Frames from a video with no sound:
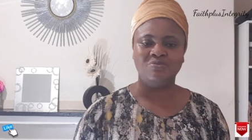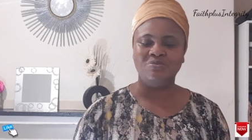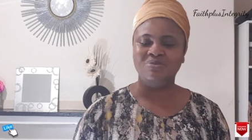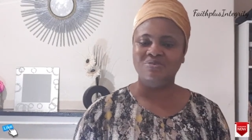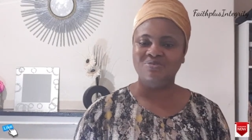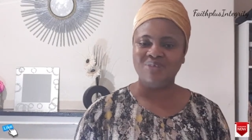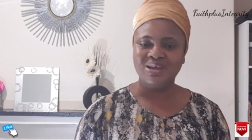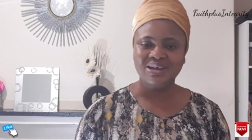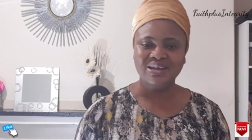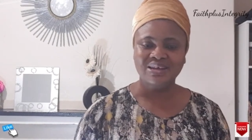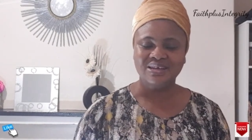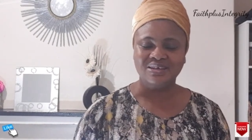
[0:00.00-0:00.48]

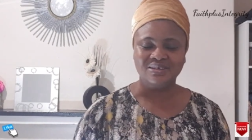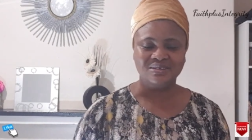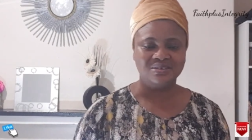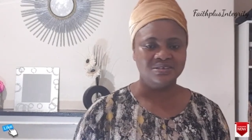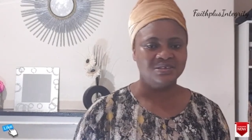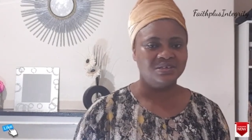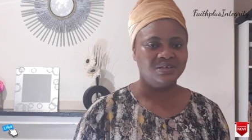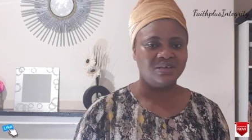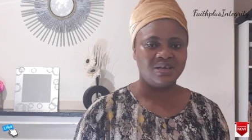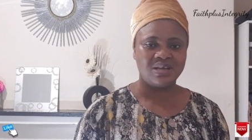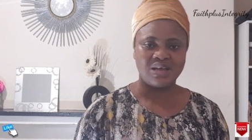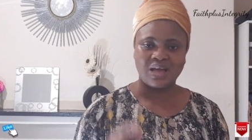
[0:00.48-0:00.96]
Rather,
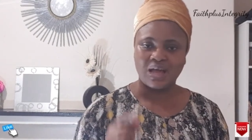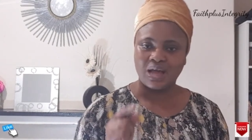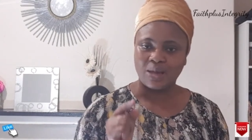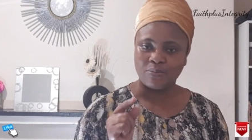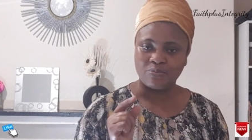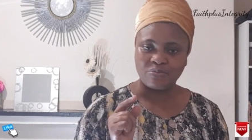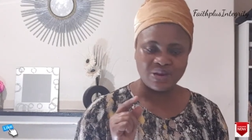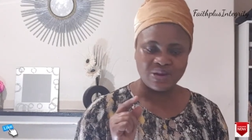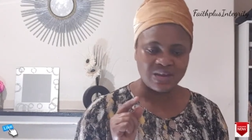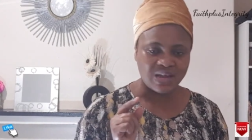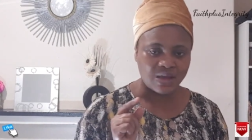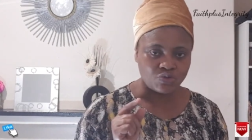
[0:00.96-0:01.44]
I
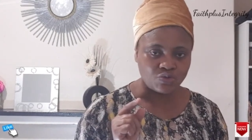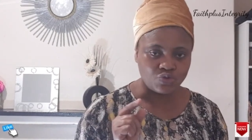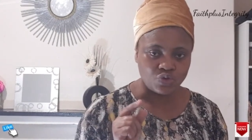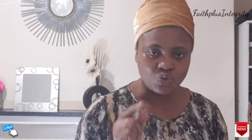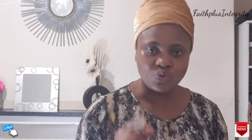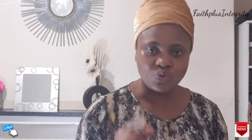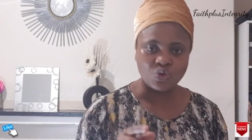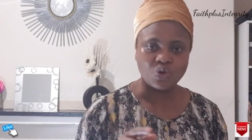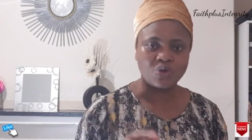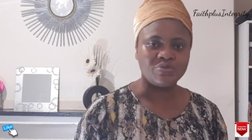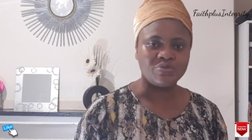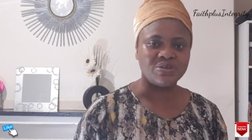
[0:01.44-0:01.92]
pray that
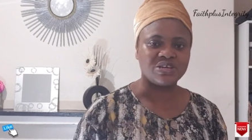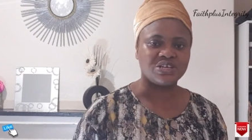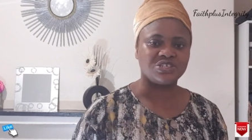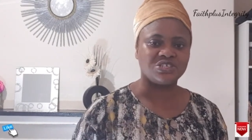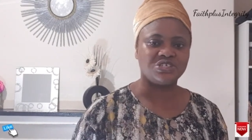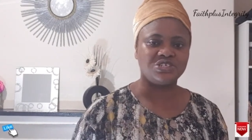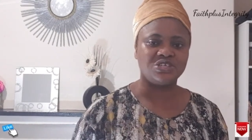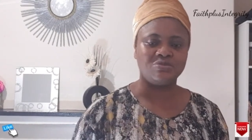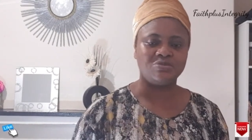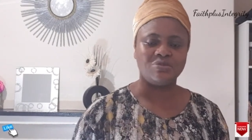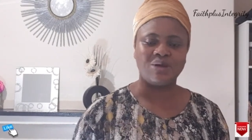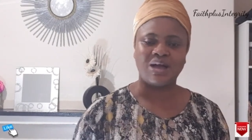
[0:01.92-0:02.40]
you will not be
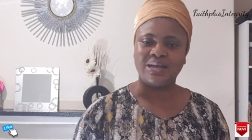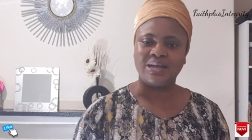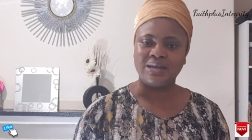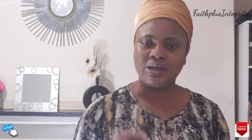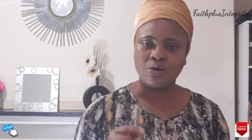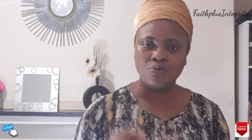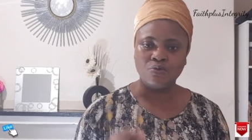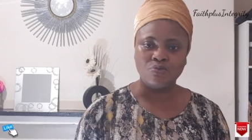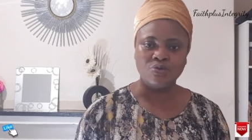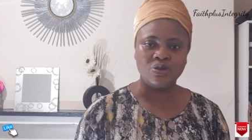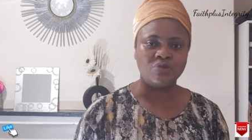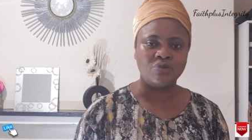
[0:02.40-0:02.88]
ashamed,
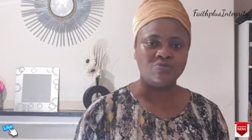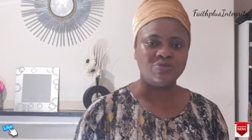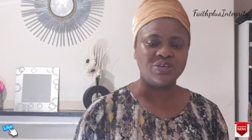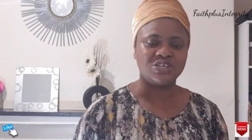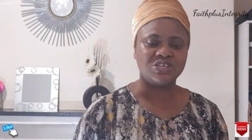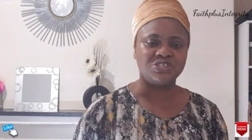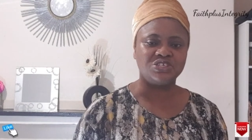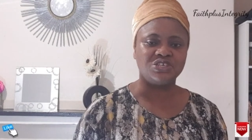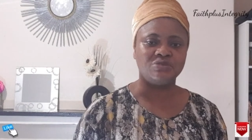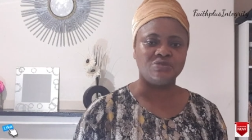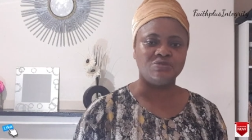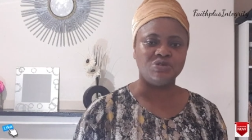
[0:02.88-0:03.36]
and I will not be
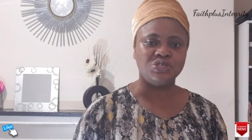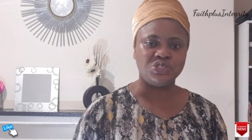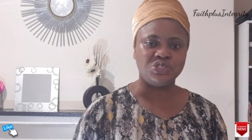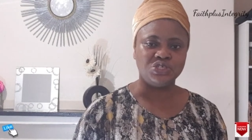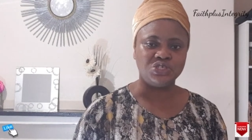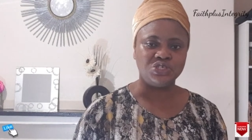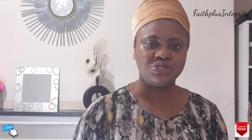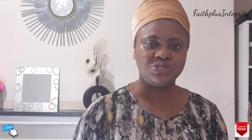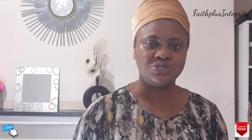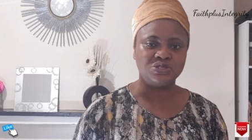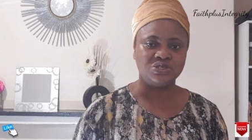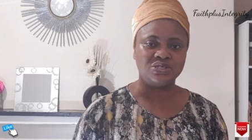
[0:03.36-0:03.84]
ashamed in
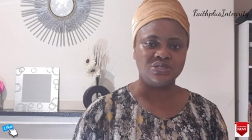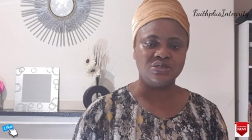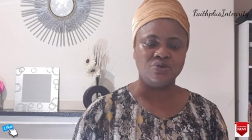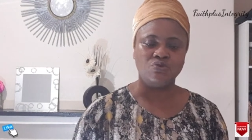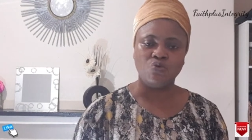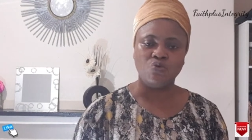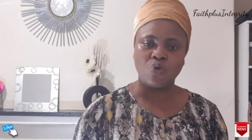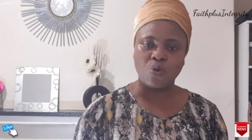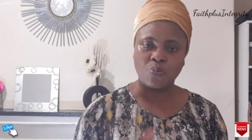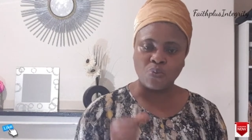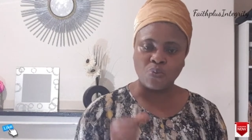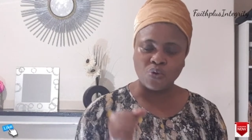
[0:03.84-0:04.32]
Jesus'
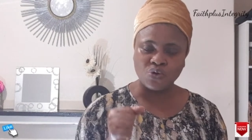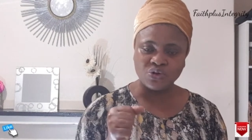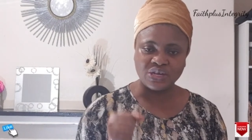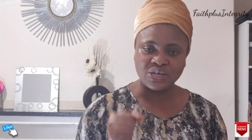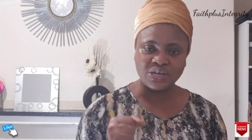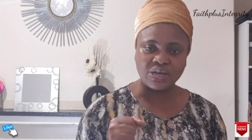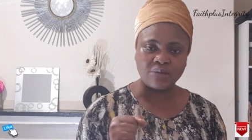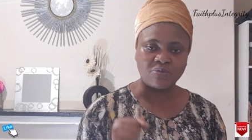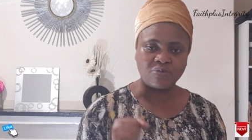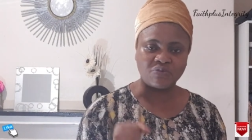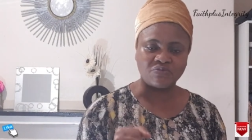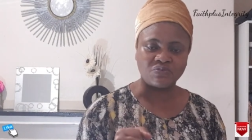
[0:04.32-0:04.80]
name. We will uphold
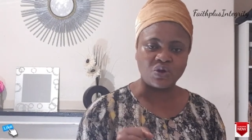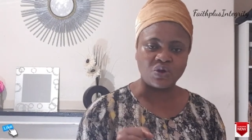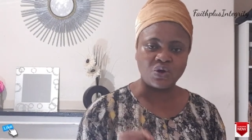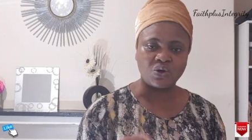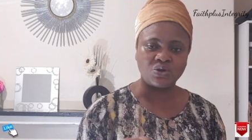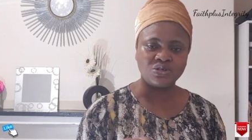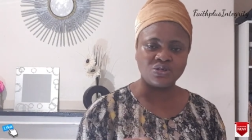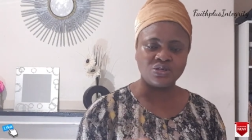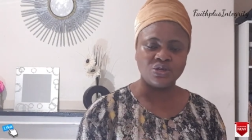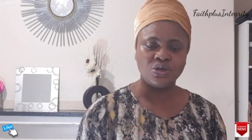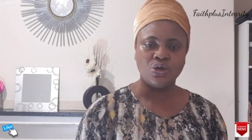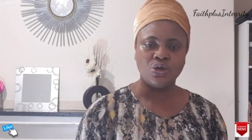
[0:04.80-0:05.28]
the name of
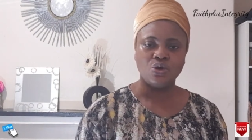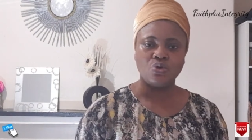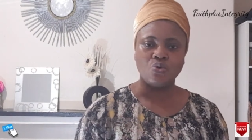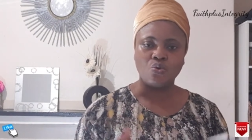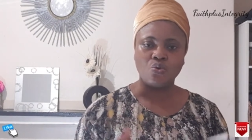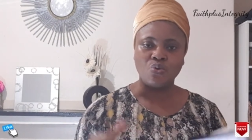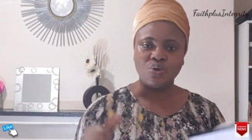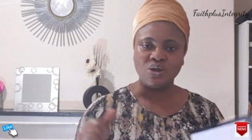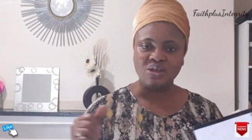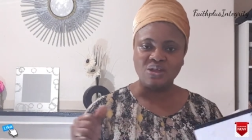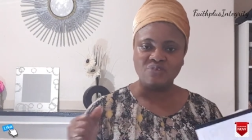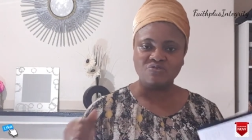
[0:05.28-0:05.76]
God,
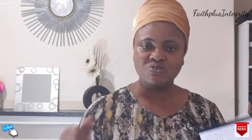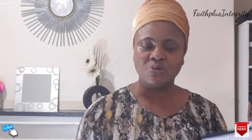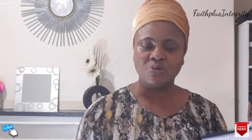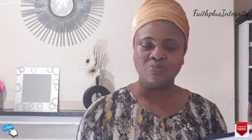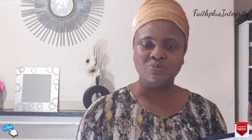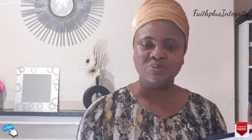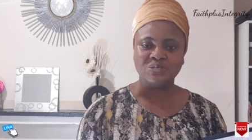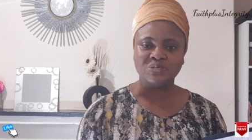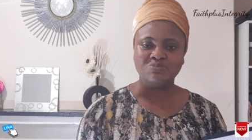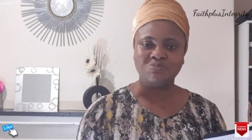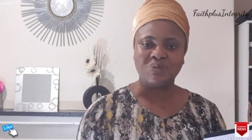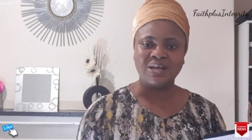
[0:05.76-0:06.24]
we will lift
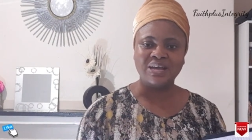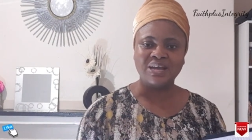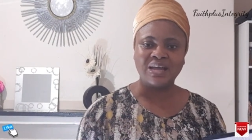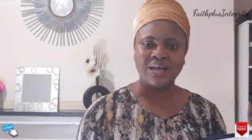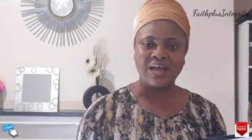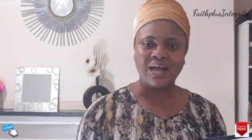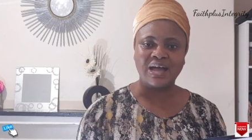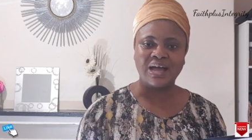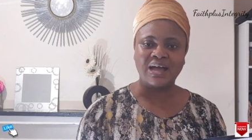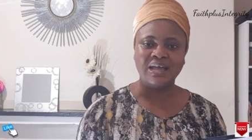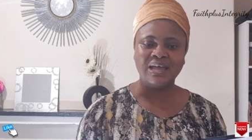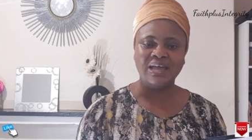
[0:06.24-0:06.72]
up his
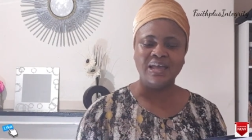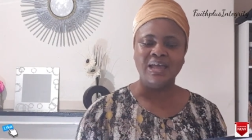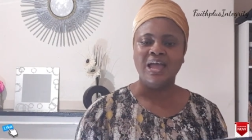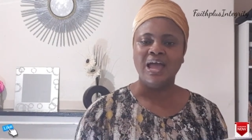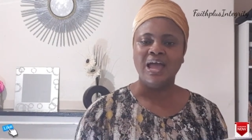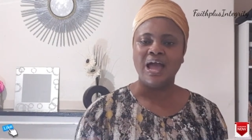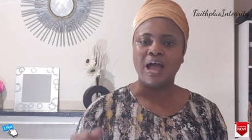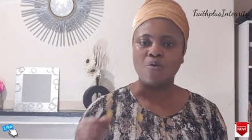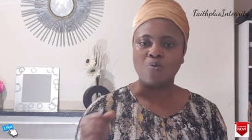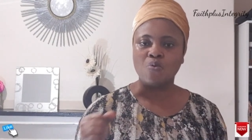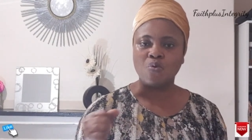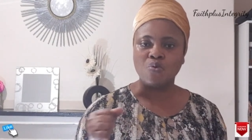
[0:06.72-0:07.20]
banner high,
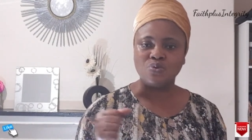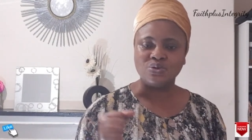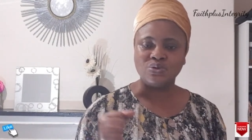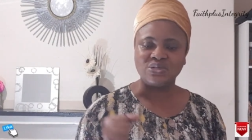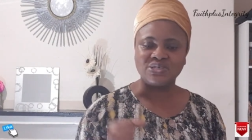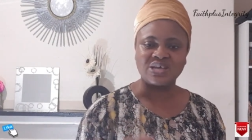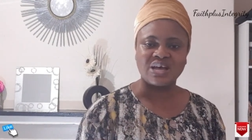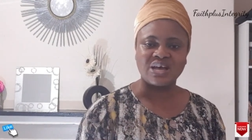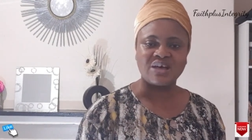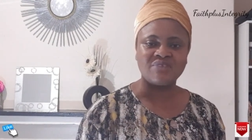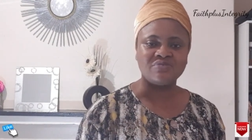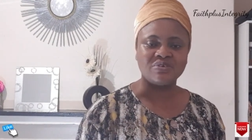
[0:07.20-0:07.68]
and we will
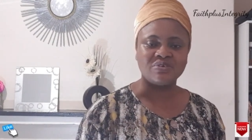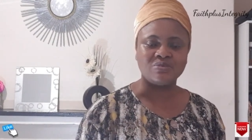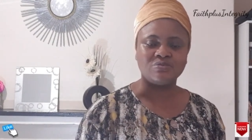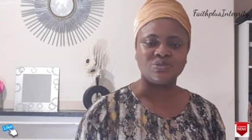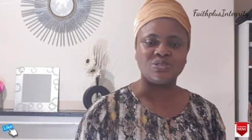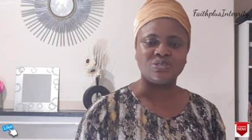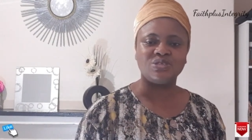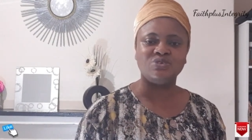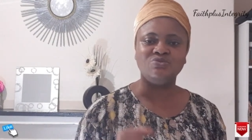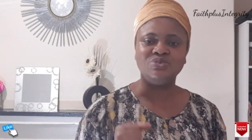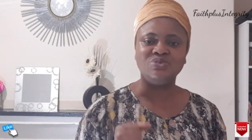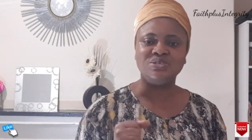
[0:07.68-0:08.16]
serve him
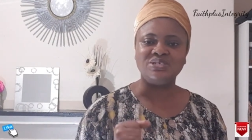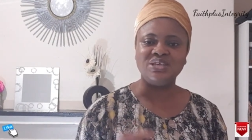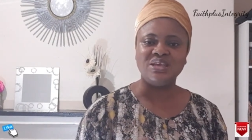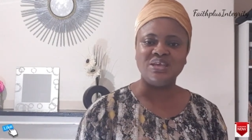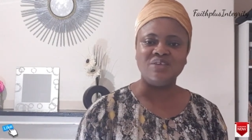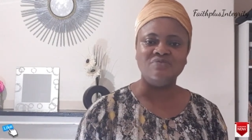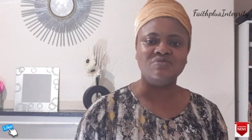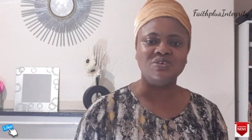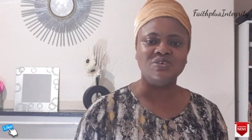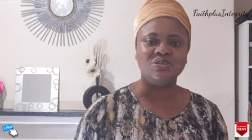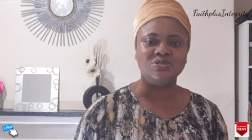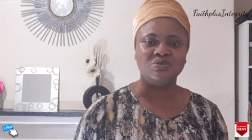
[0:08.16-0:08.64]
till we
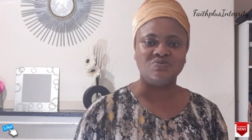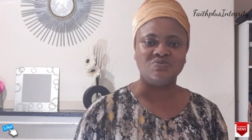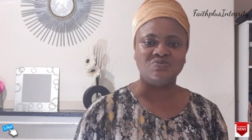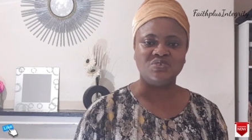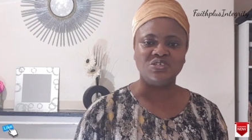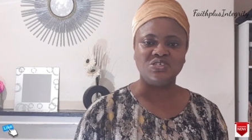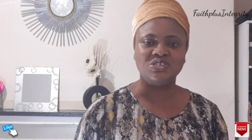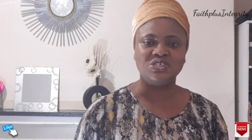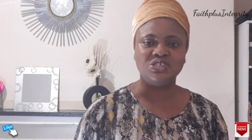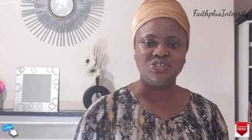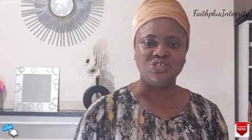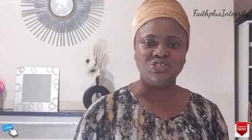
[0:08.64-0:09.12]
see him face to
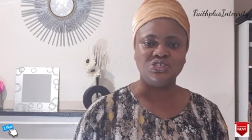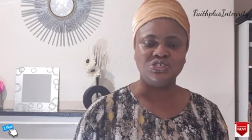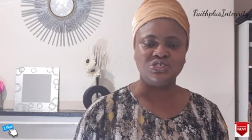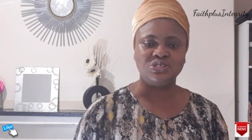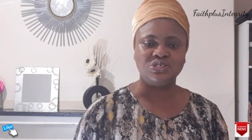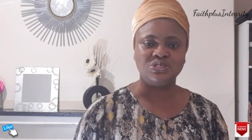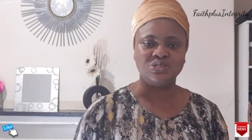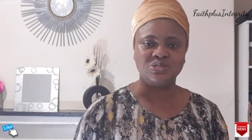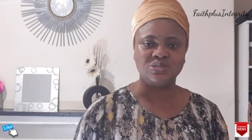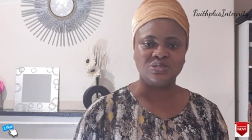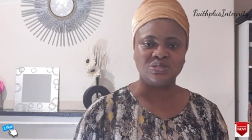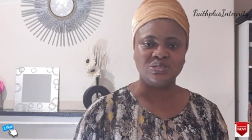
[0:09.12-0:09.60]
face in
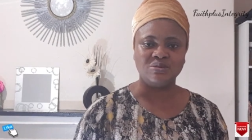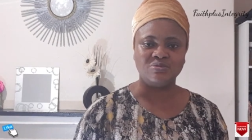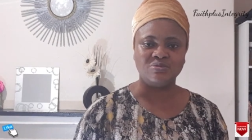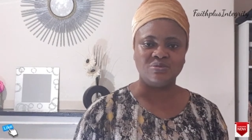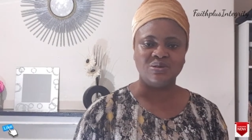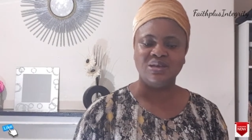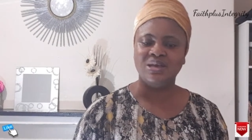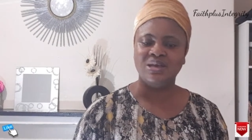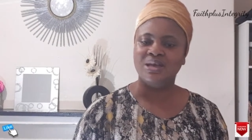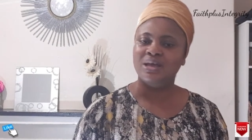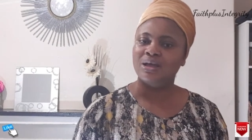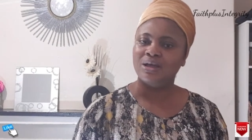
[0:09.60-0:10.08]
Jesus' name.